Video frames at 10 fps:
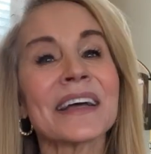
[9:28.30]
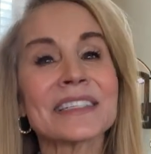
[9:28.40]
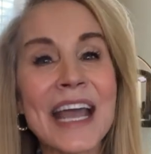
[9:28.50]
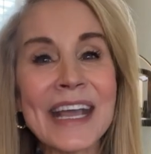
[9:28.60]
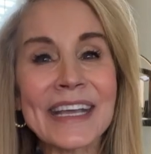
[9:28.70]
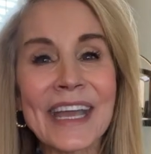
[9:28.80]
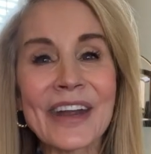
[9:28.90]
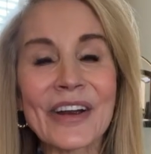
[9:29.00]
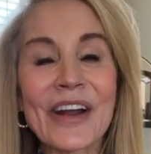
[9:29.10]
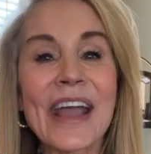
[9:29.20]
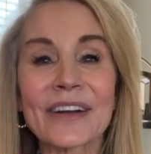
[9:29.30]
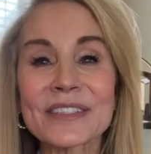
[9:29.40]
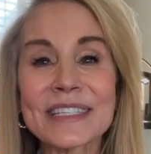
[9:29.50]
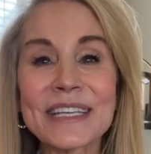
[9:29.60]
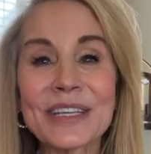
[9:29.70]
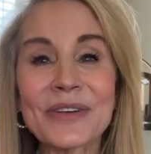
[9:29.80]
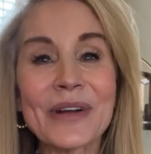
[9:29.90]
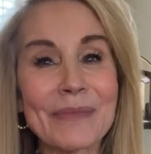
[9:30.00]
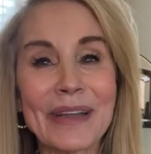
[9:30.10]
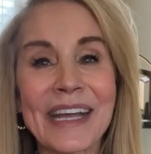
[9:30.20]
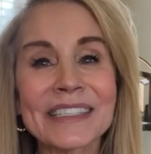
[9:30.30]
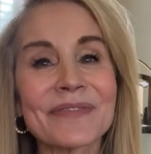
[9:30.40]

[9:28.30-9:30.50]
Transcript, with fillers: Take care and I'll see you in my next